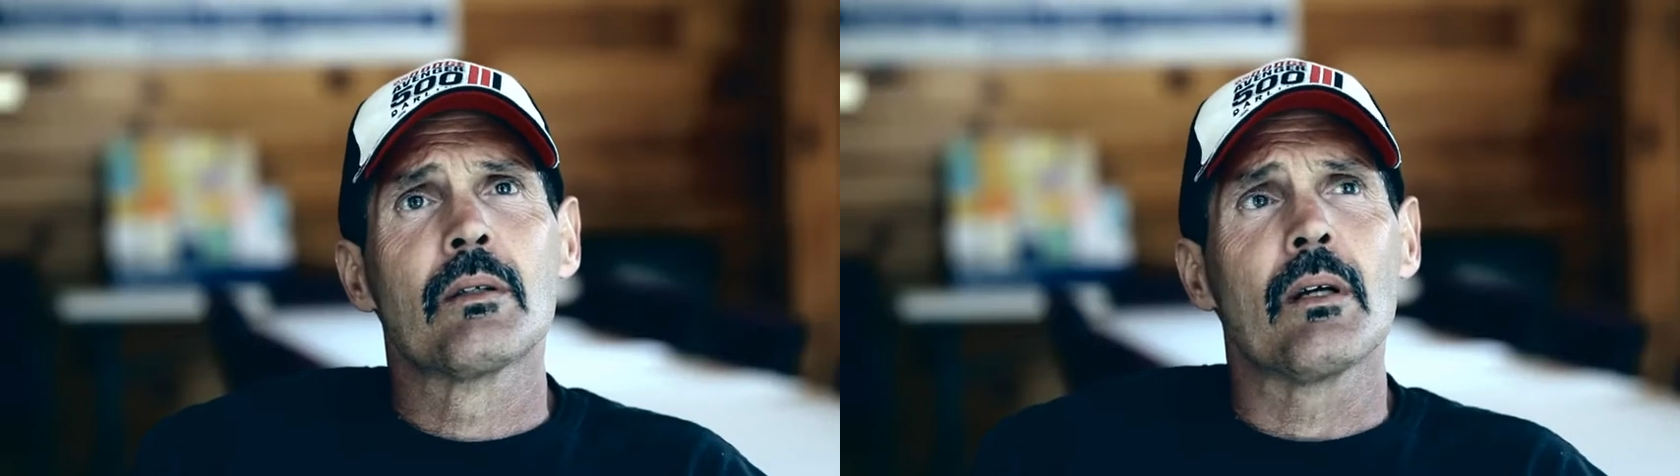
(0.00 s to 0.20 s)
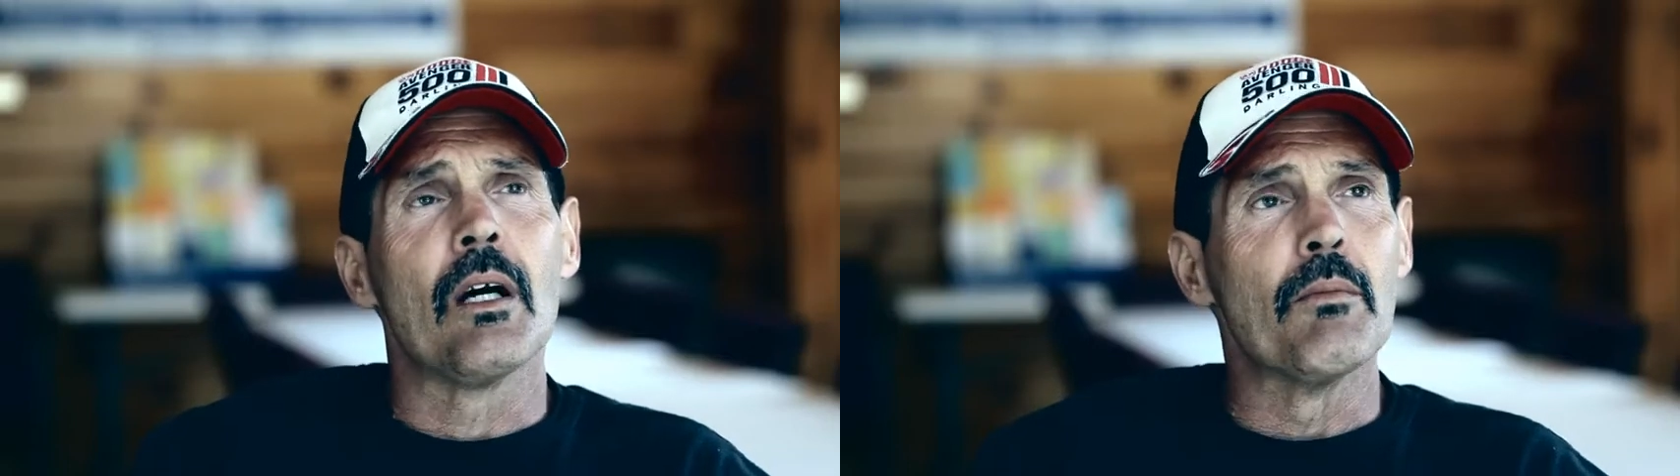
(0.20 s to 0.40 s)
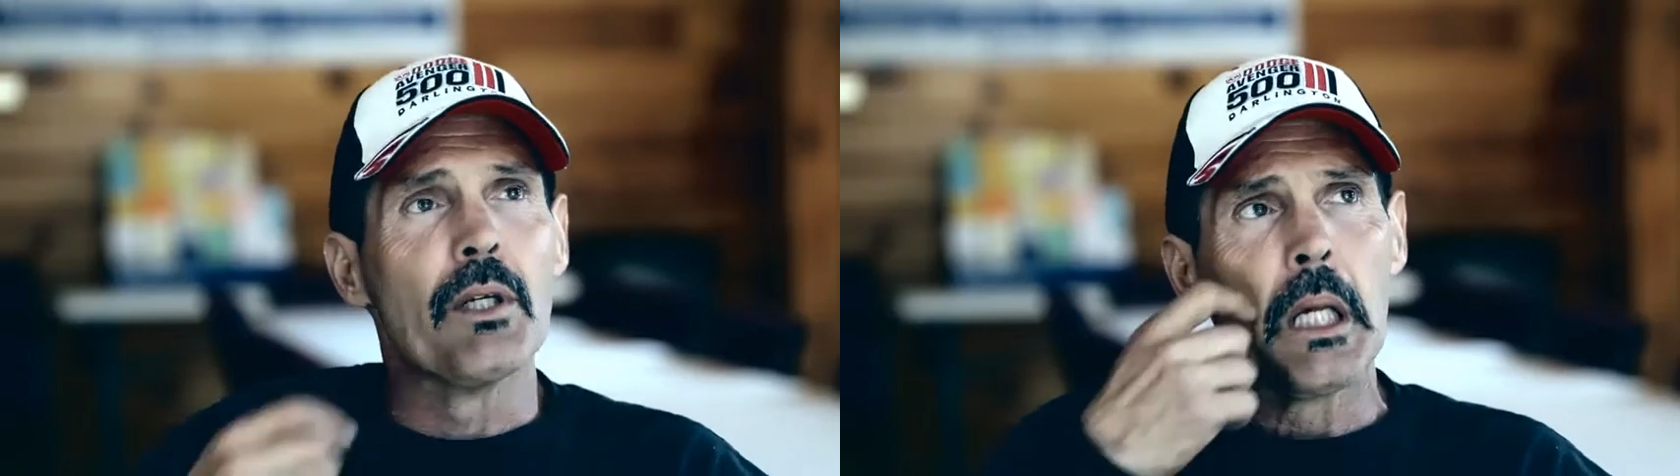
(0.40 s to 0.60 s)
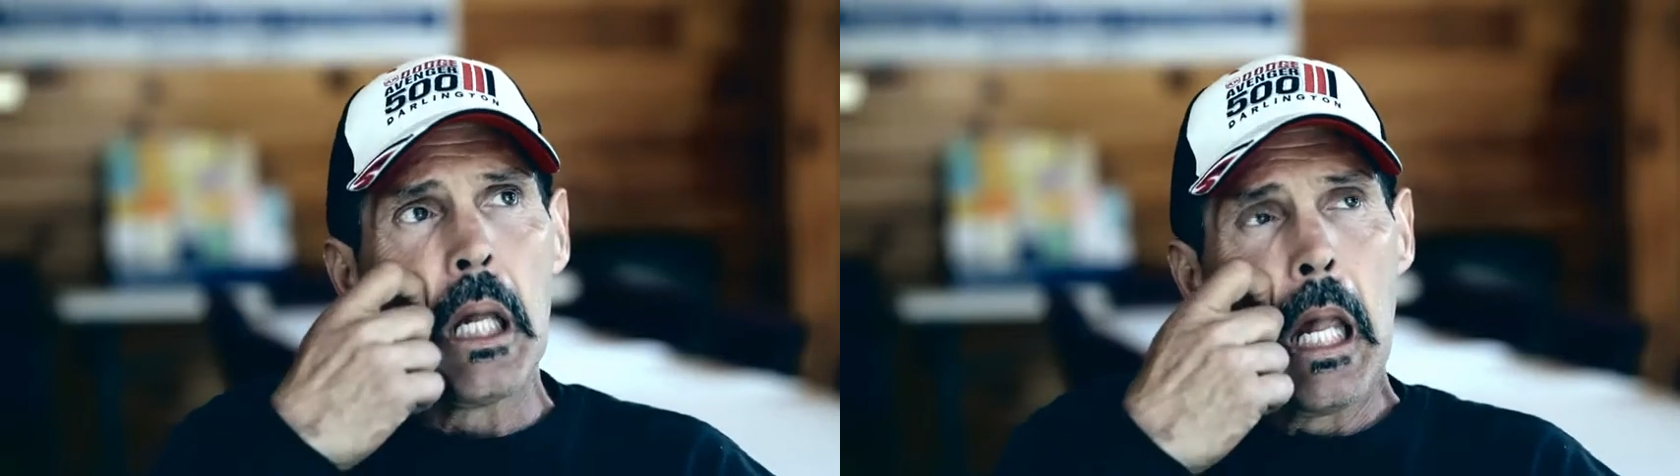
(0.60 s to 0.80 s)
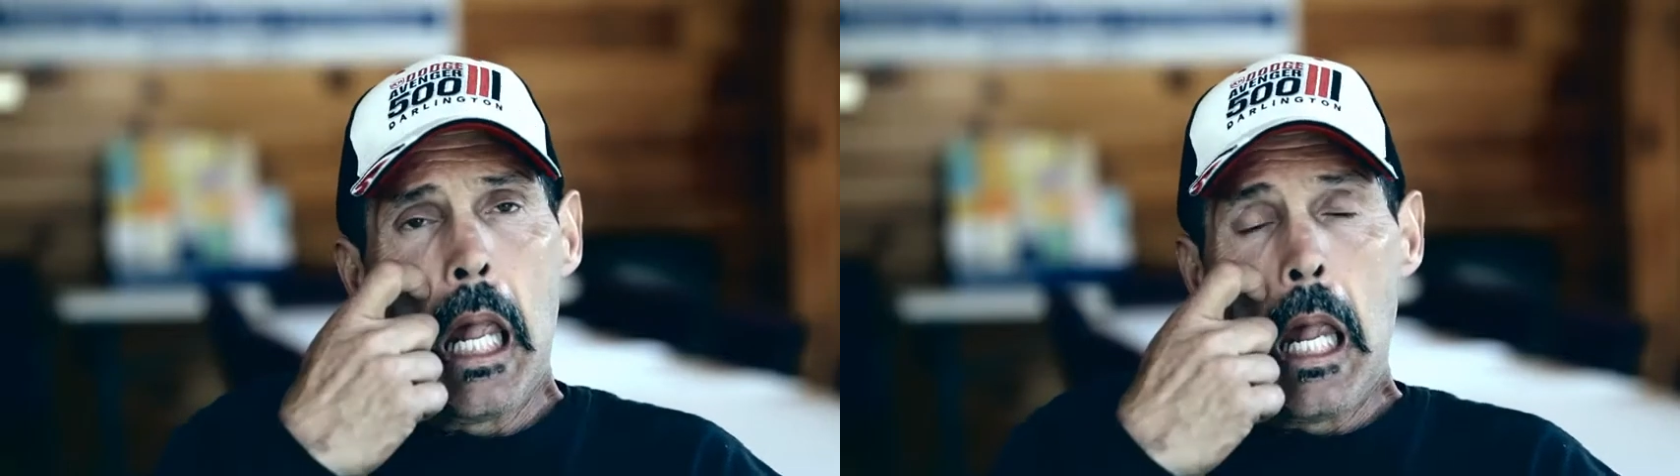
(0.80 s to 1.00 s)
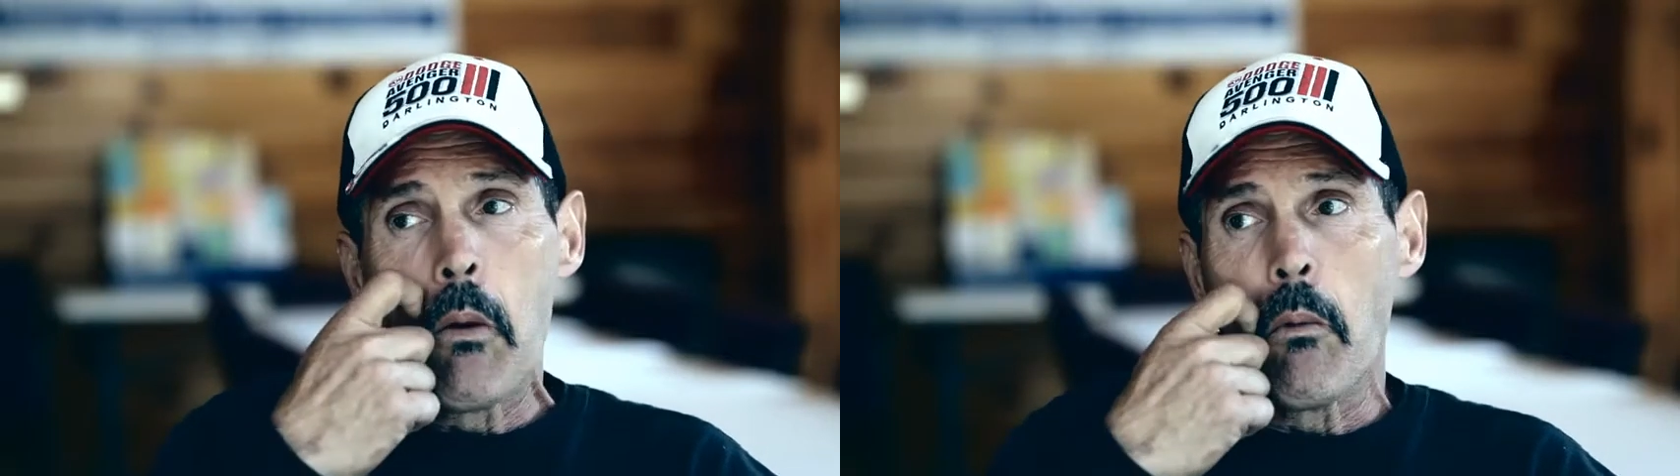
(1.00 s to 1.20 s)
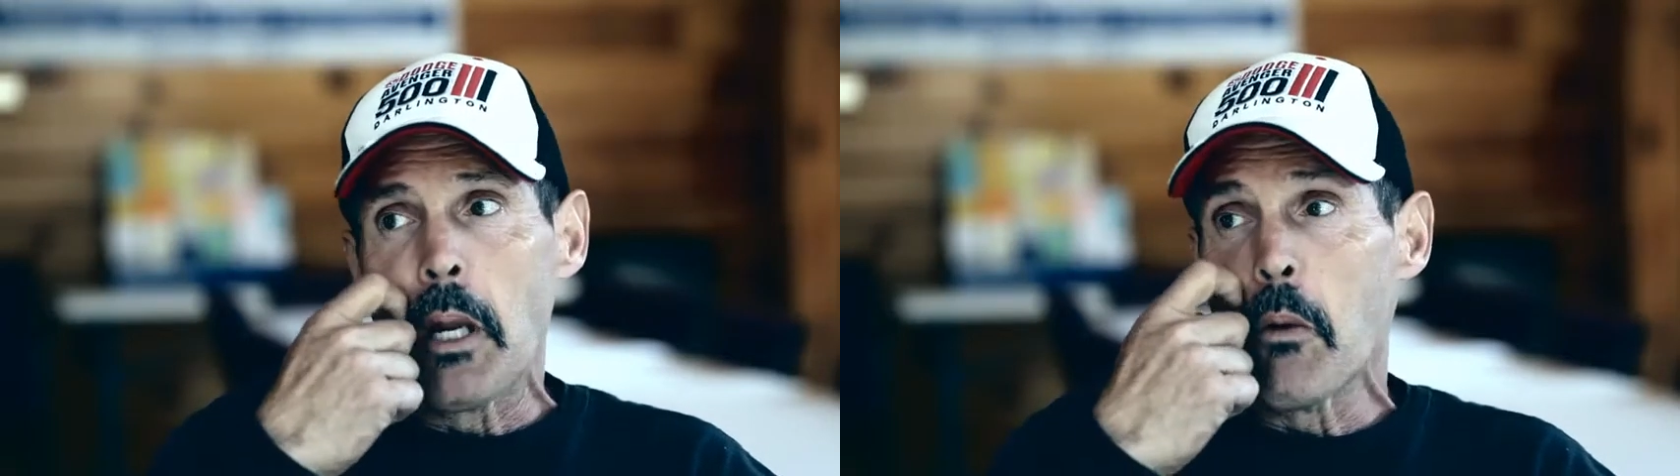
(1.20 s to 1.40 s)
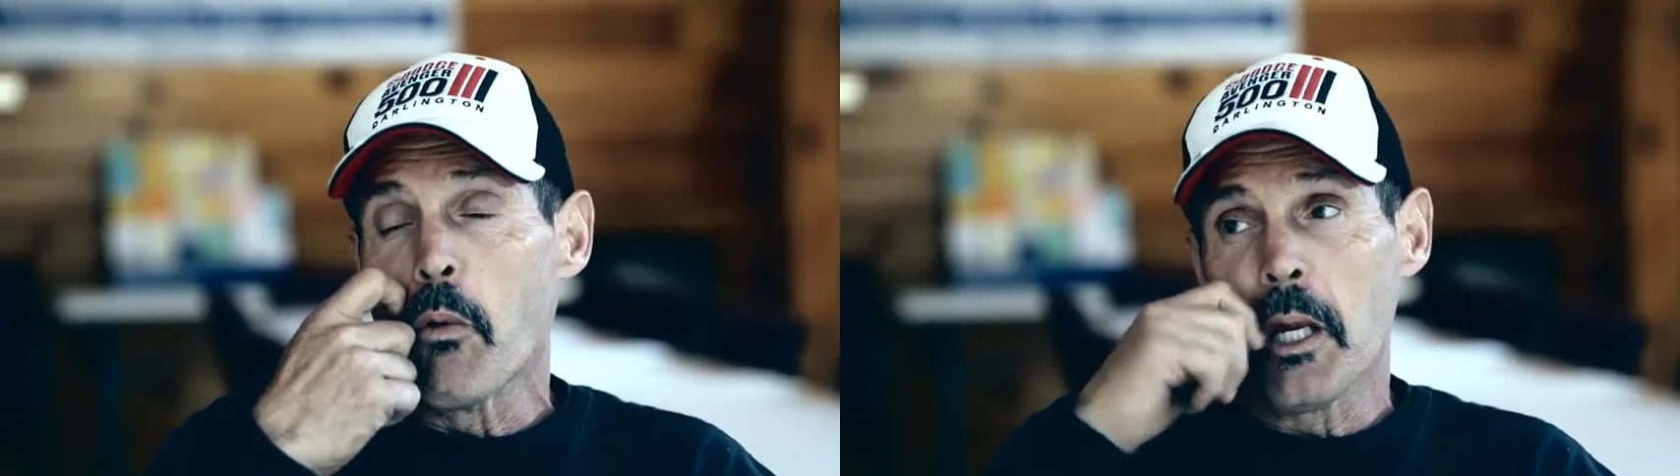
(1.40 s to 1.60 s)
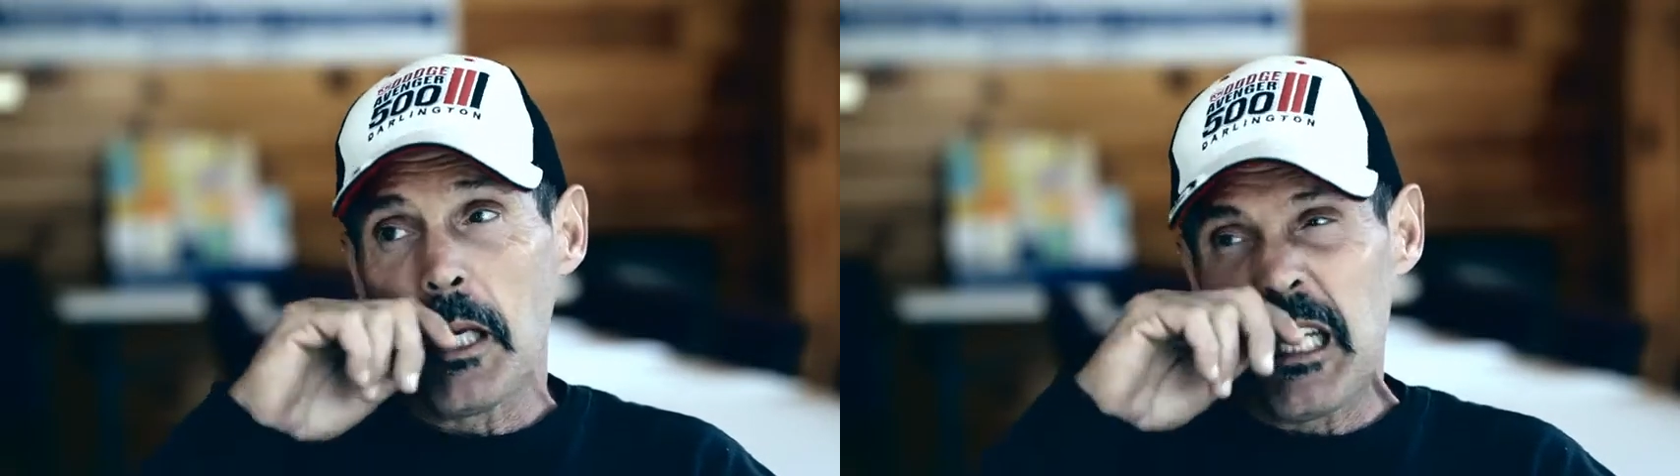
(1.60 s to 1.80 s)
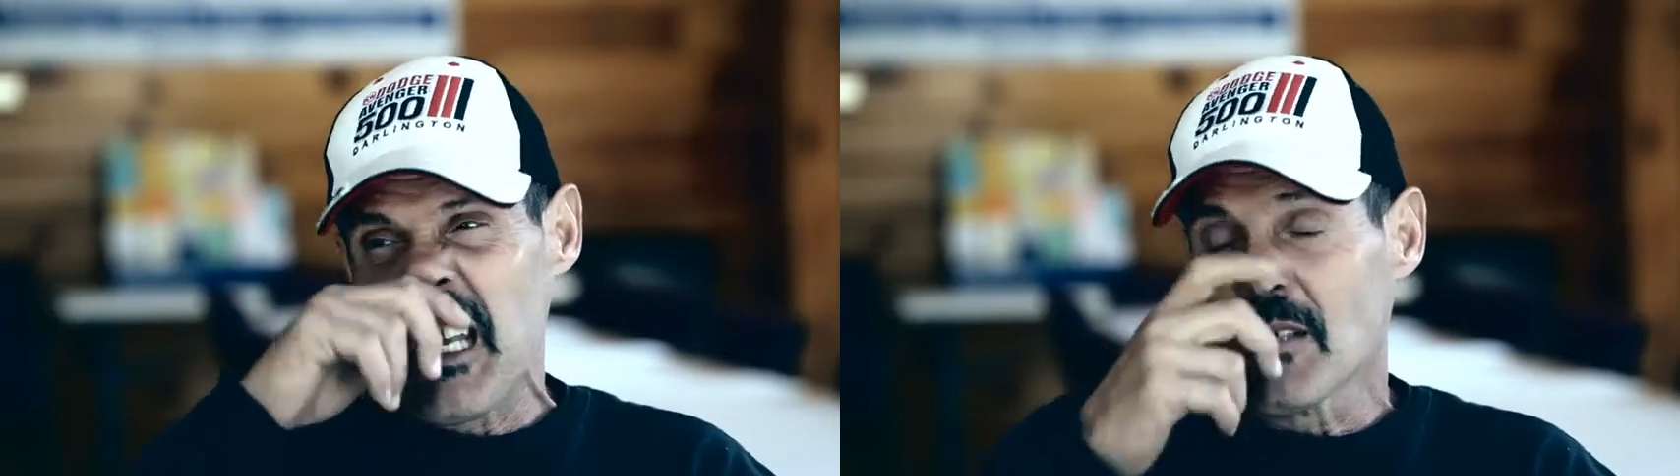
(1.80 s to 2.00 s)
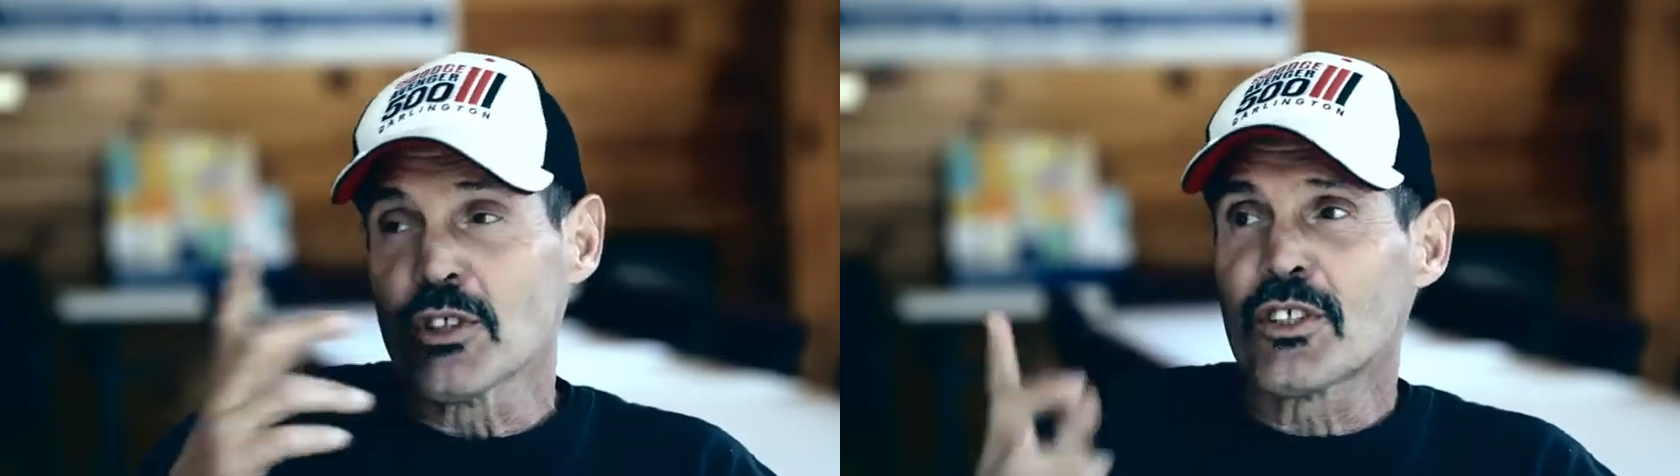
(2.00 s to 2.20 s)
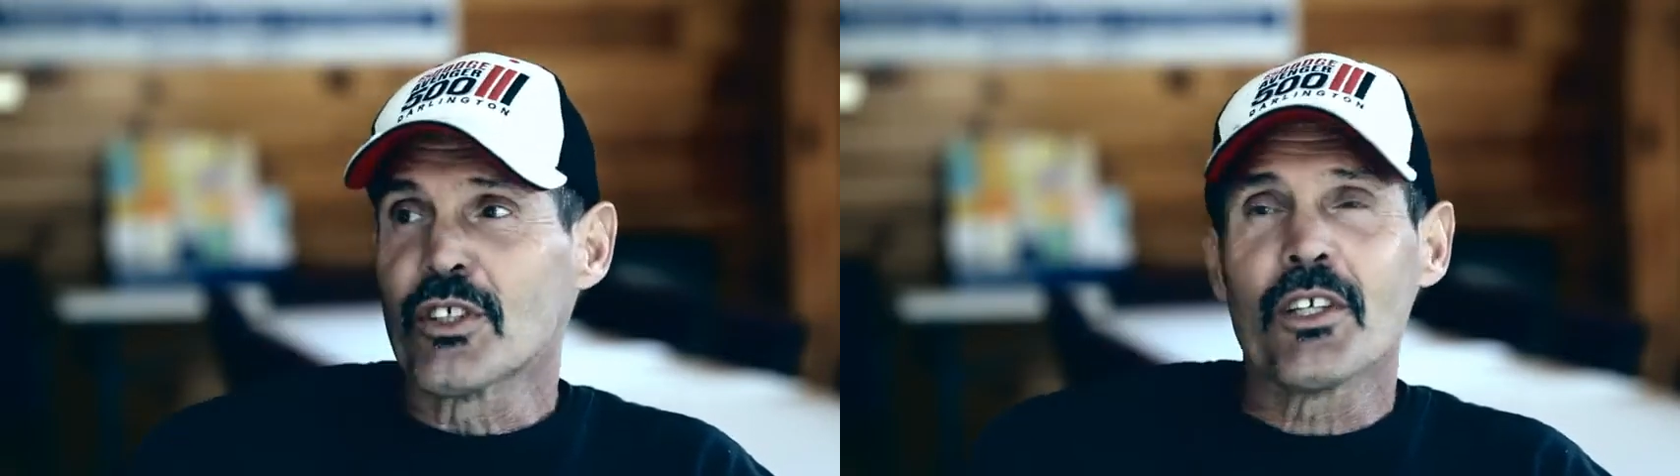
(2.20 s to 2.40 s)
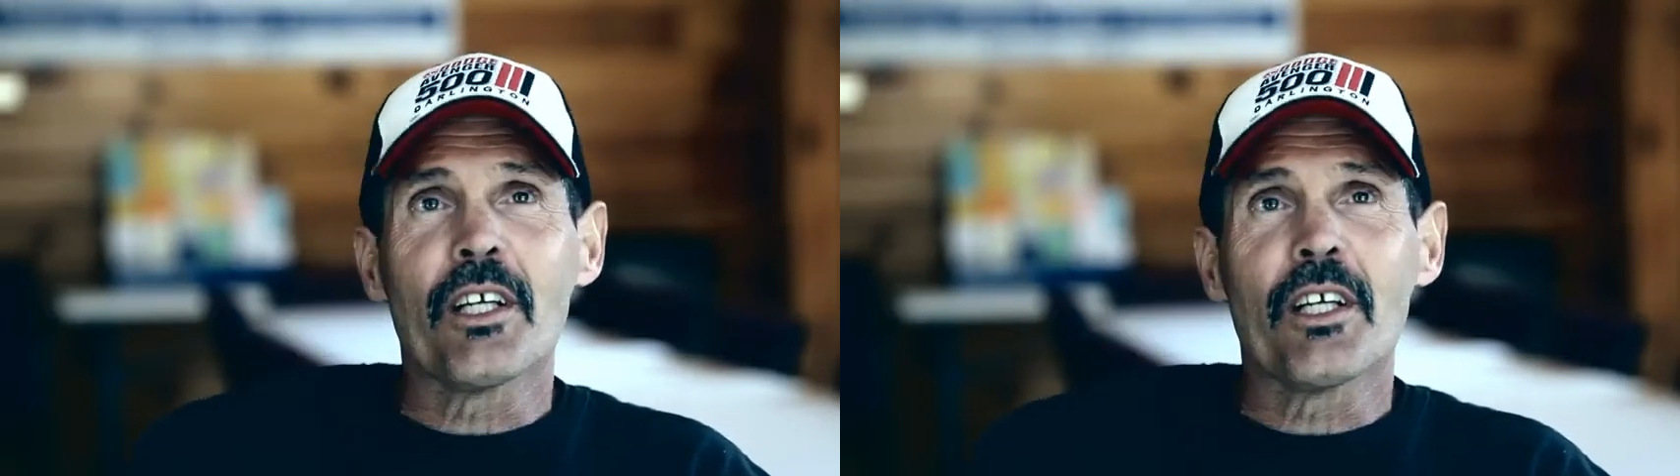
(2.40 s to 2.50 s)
I mean, when I went in, I was dirty.